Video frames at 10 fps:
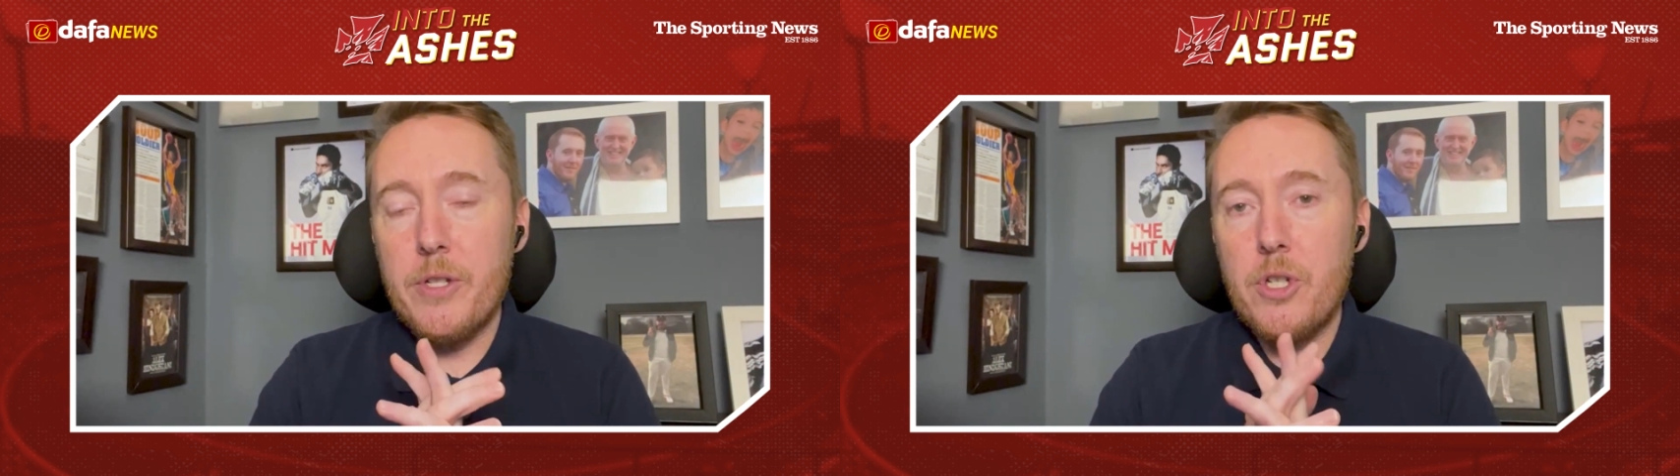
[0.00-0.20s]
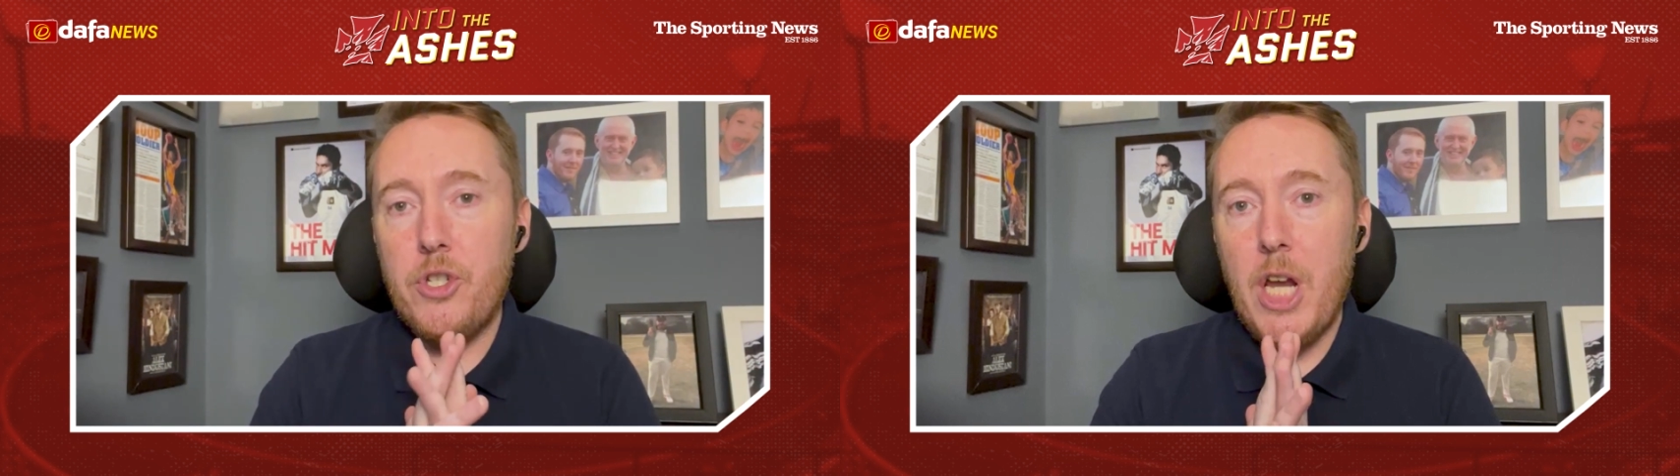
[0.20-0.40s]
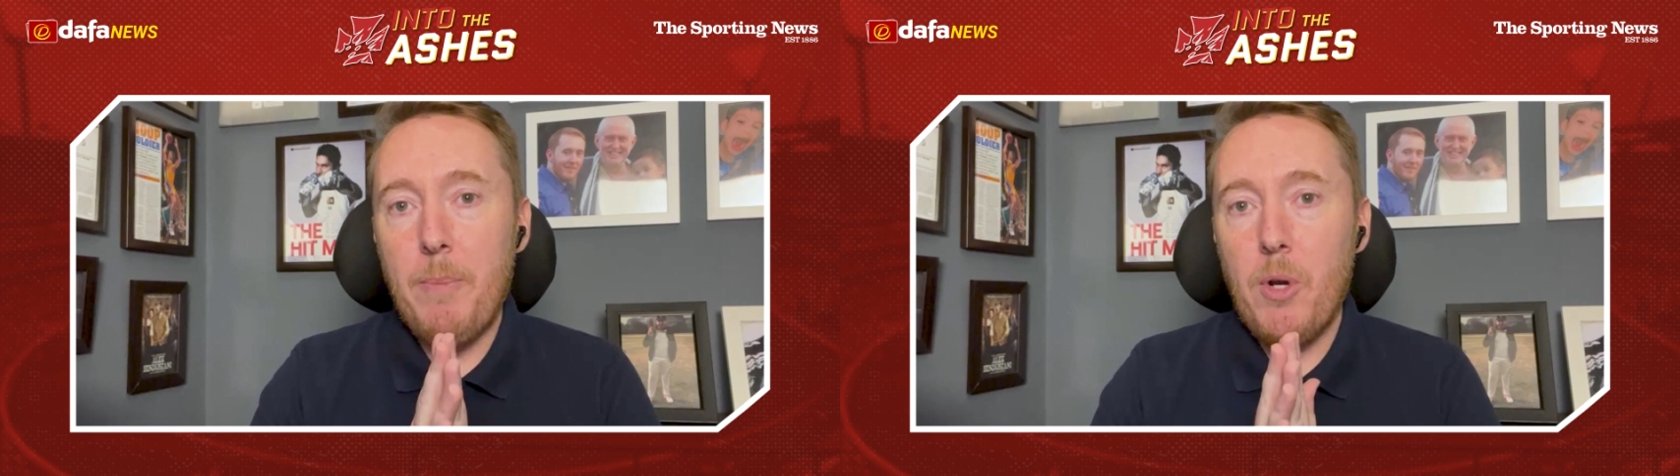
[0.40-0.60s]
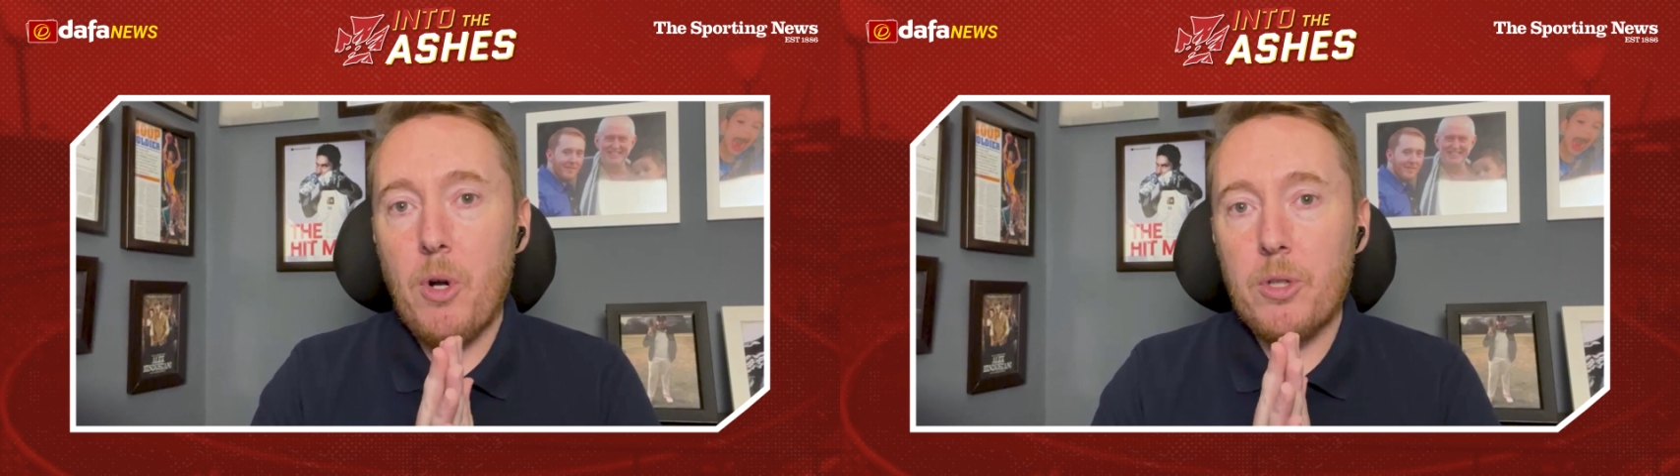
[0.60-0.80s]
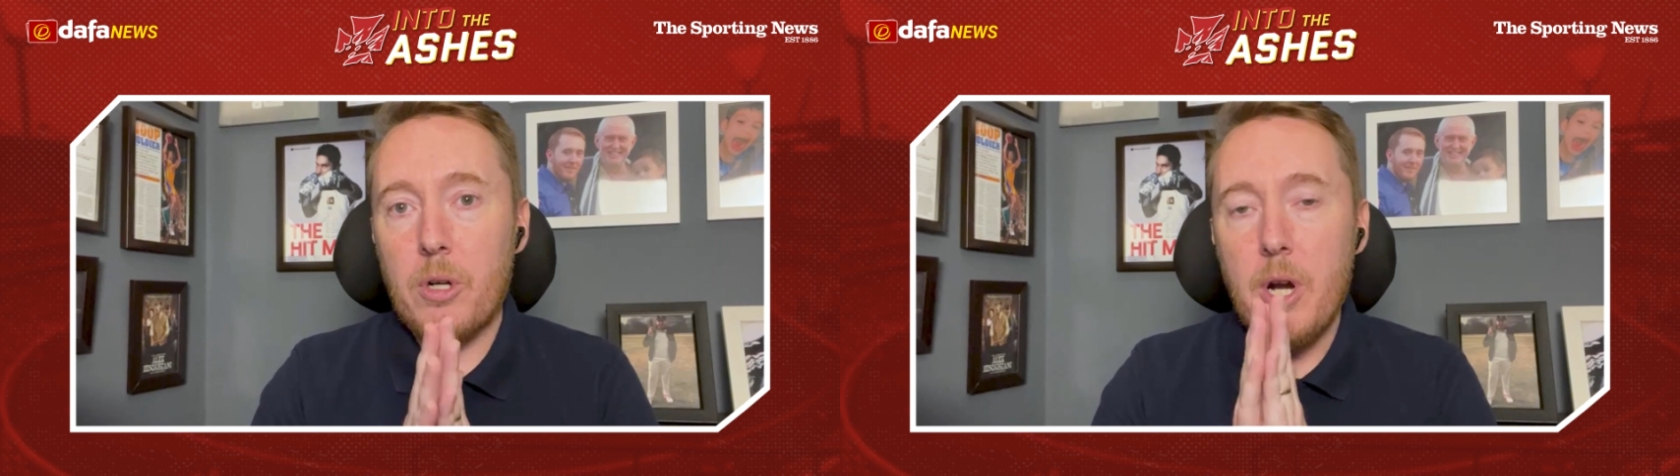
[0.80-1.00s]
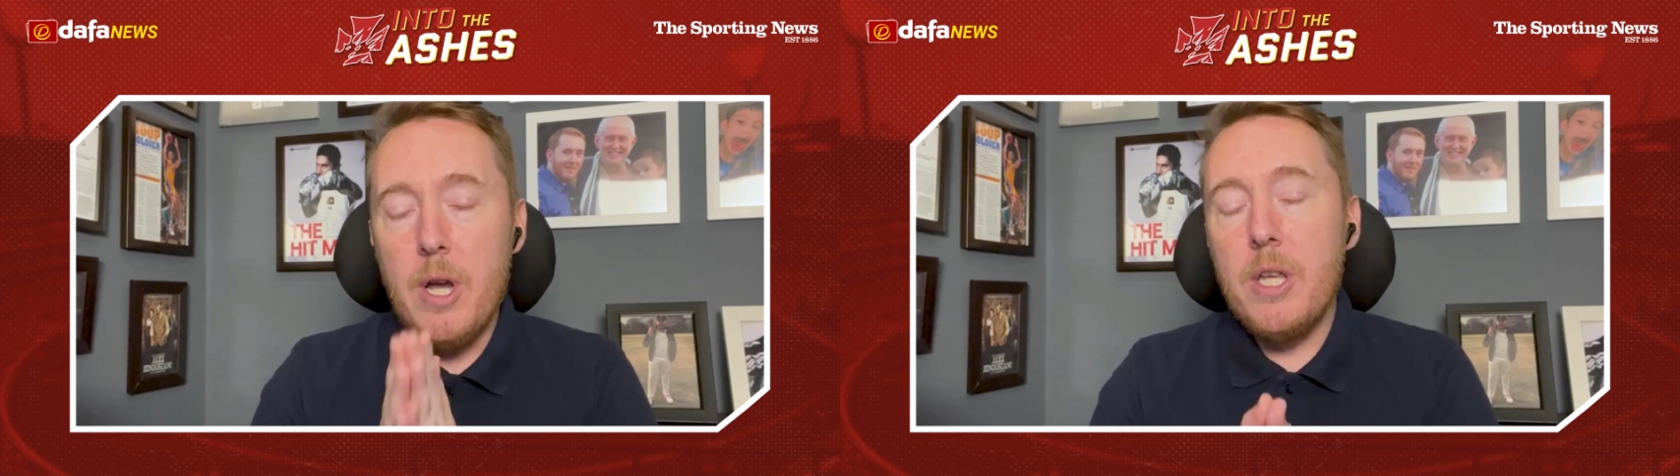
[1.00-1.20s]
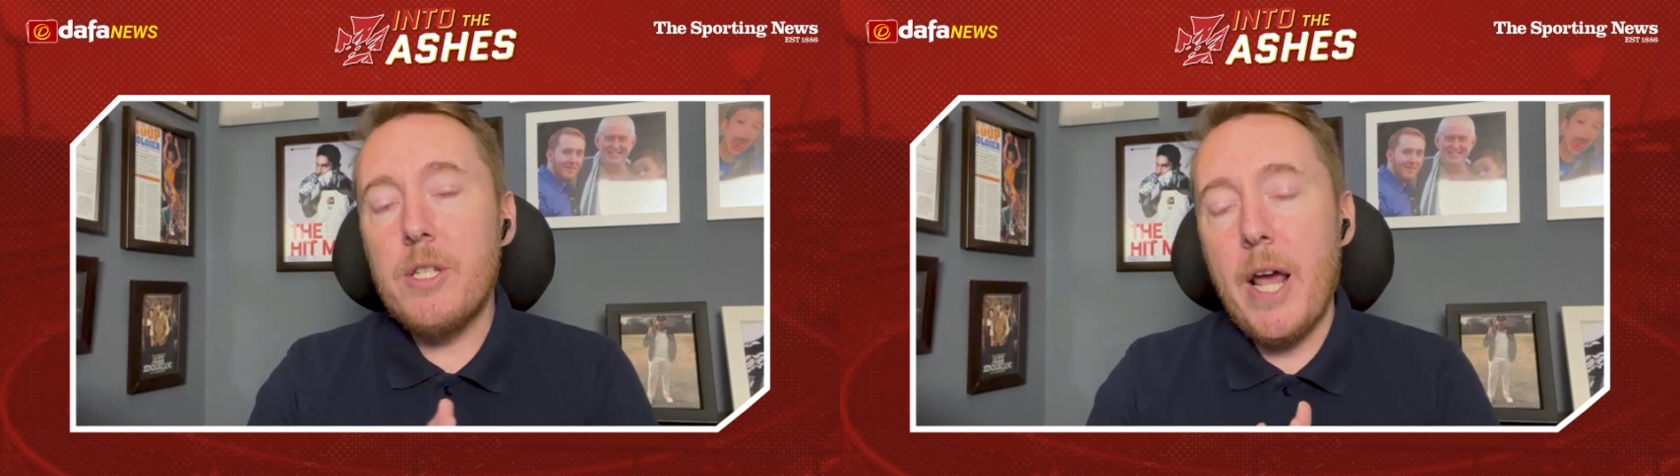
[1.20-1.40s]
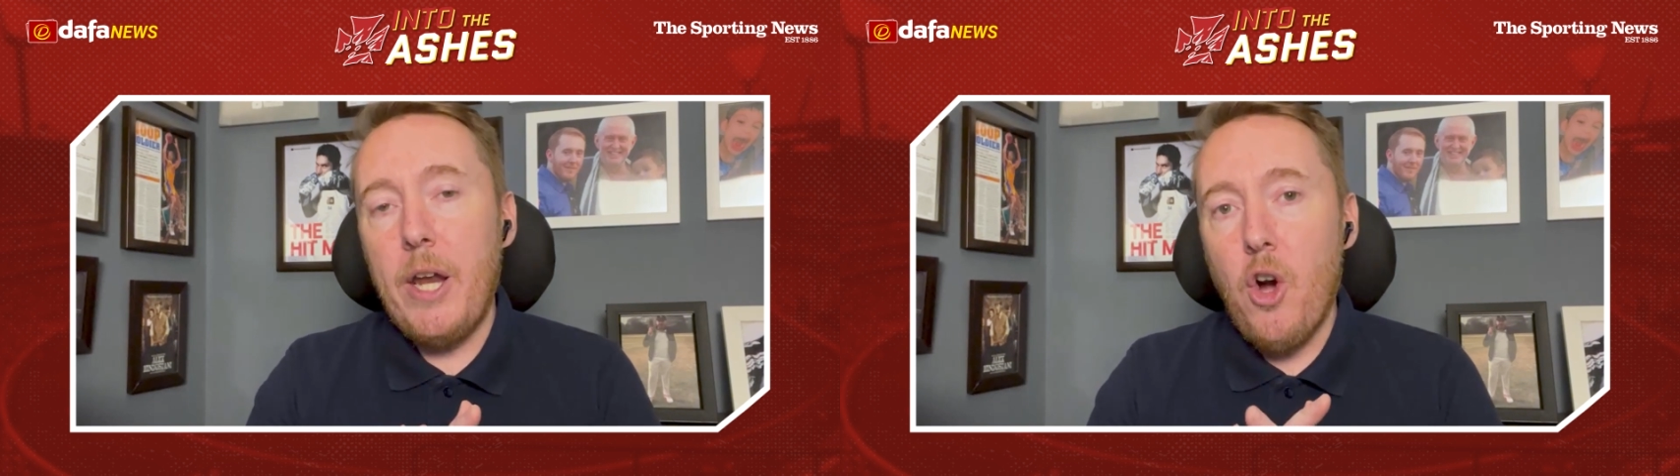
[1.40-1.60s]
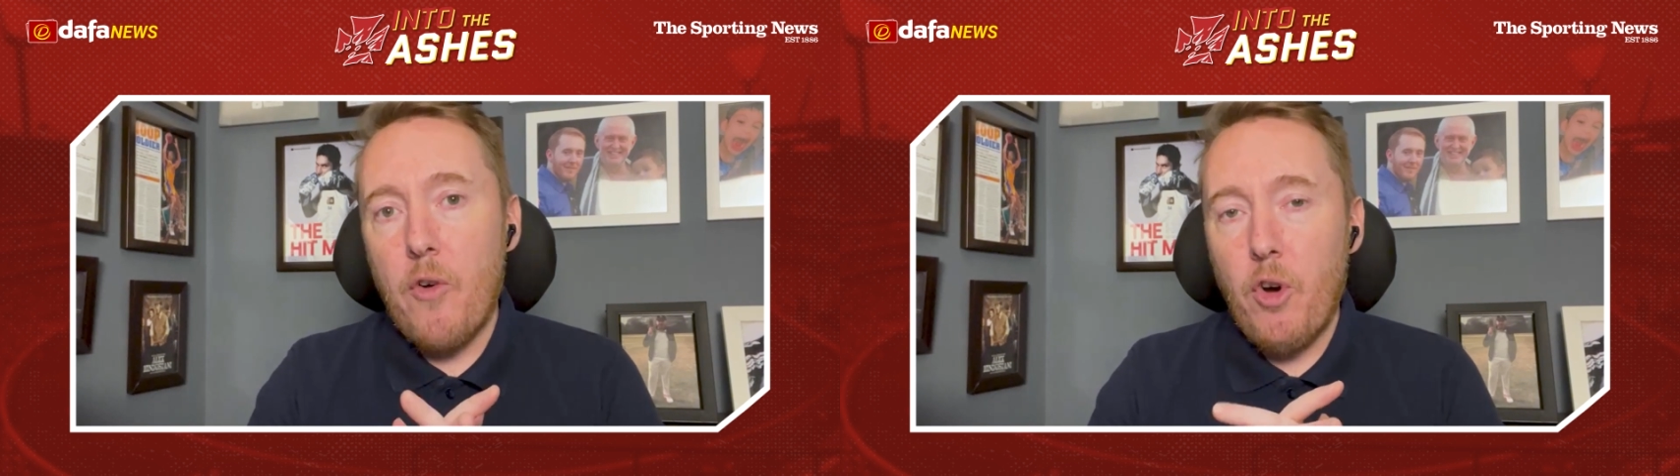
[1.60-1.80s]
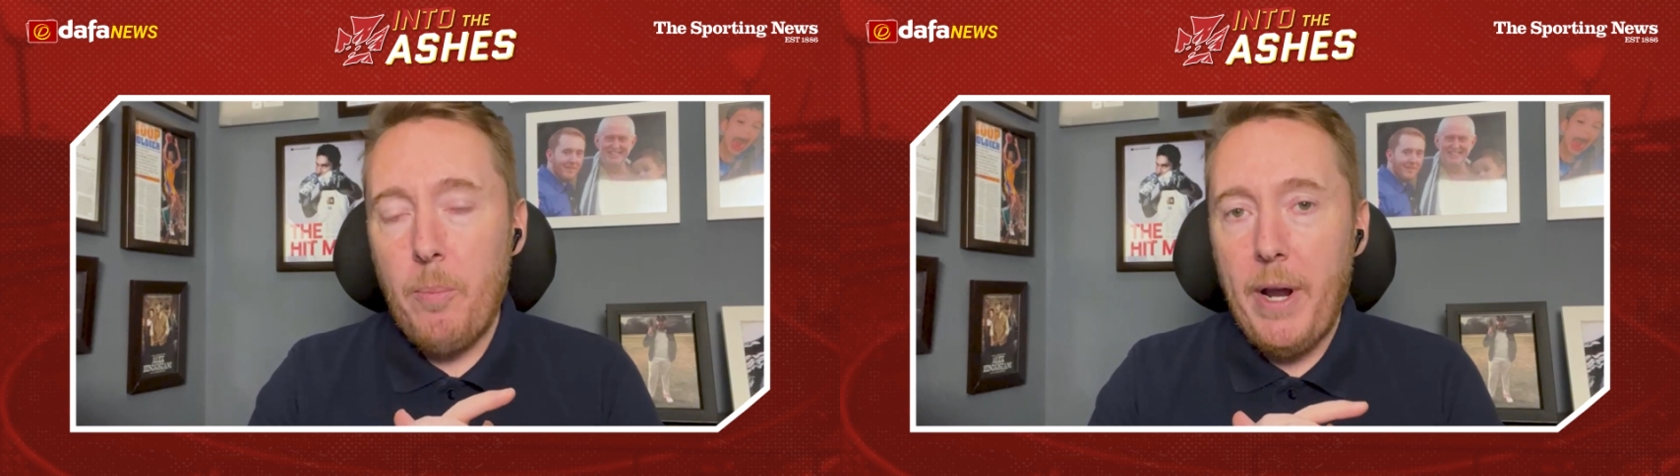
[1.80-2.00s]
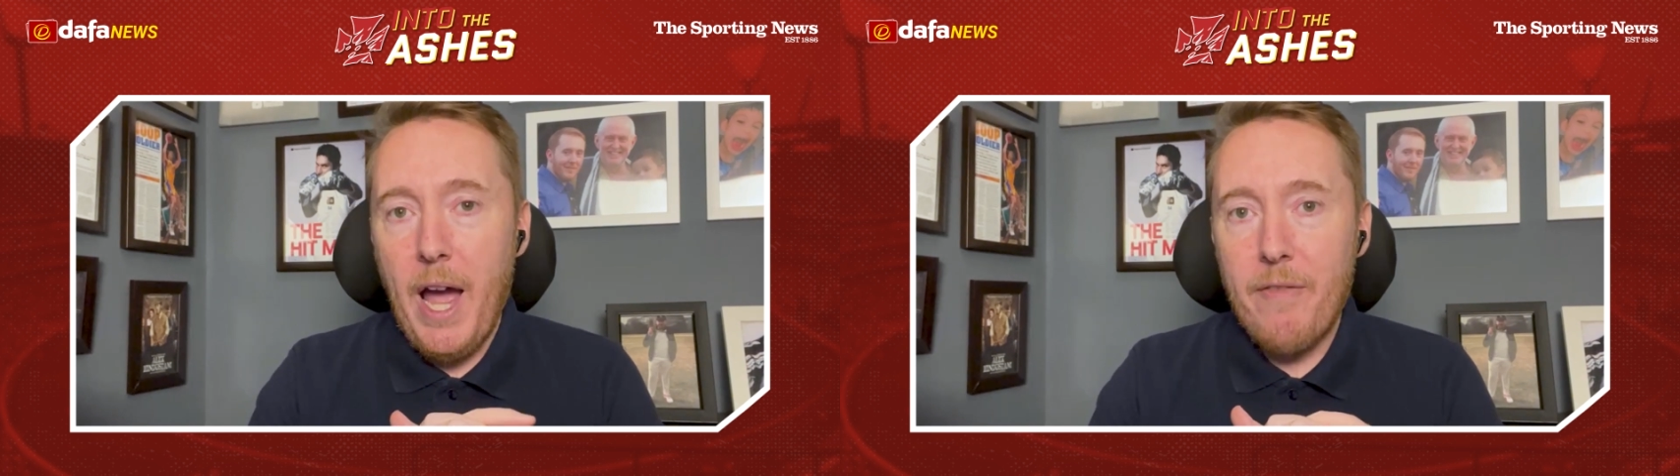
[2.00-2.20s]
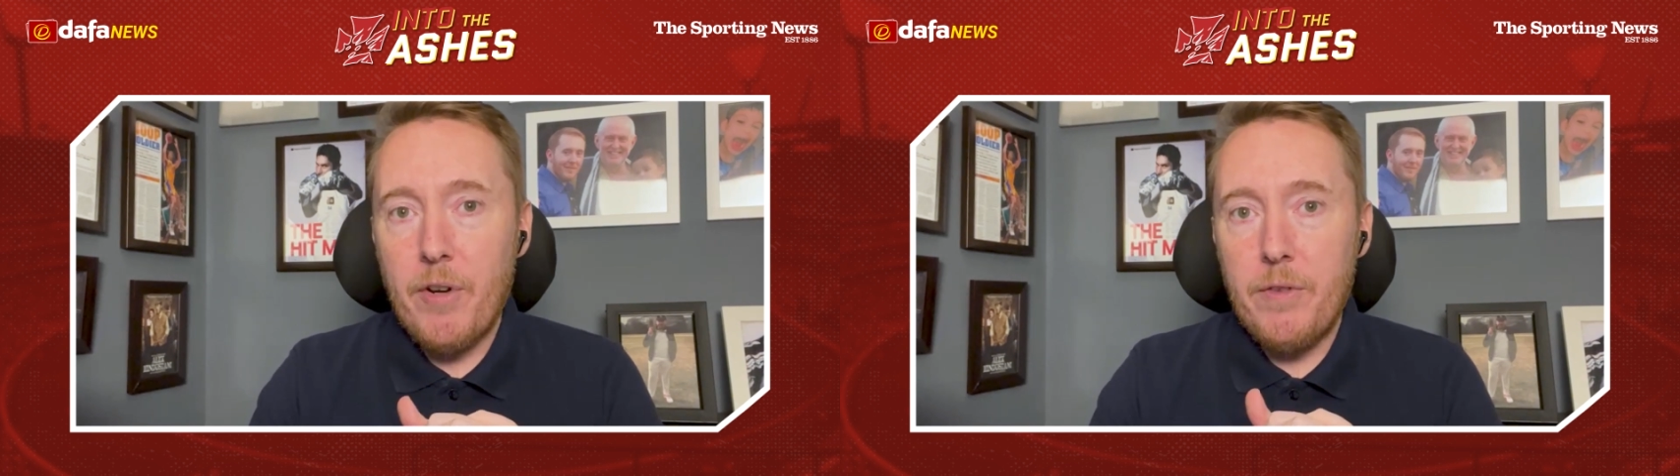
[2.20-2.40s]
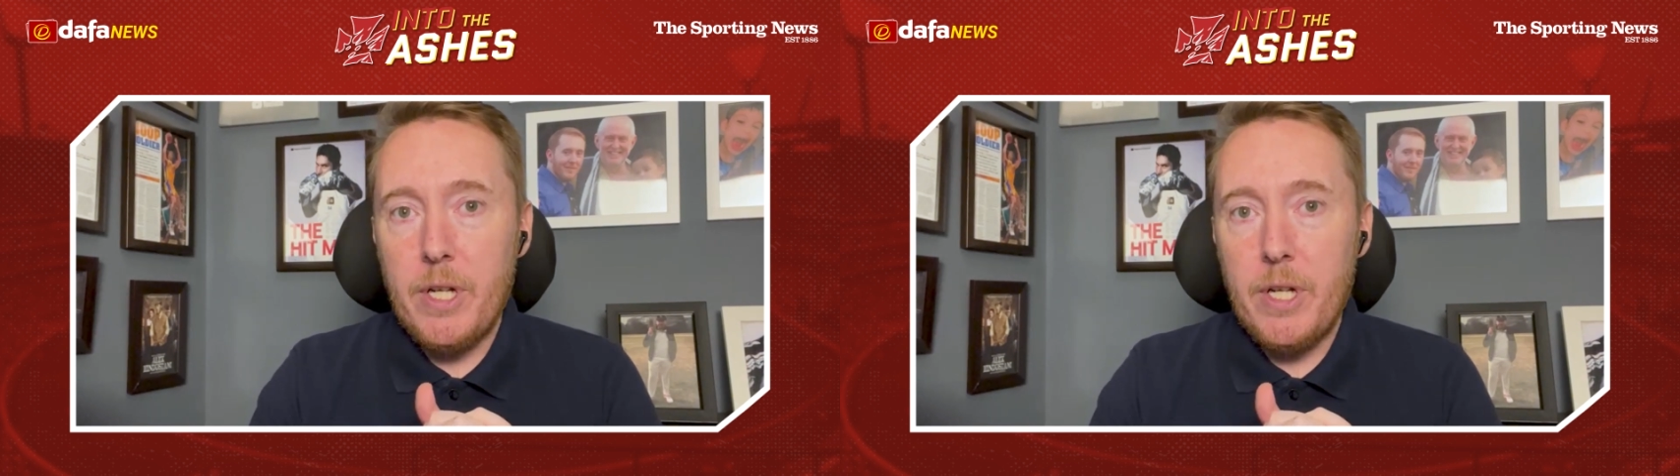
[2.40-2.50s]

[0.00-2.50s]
This is Jamie Alter signing off on behalf